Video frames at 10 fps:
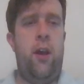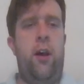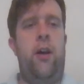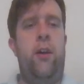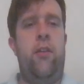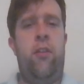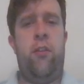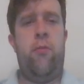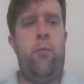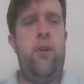uh,
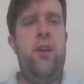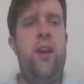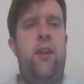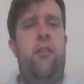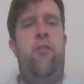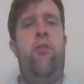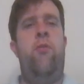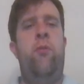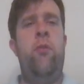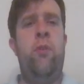three and
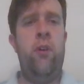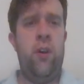two,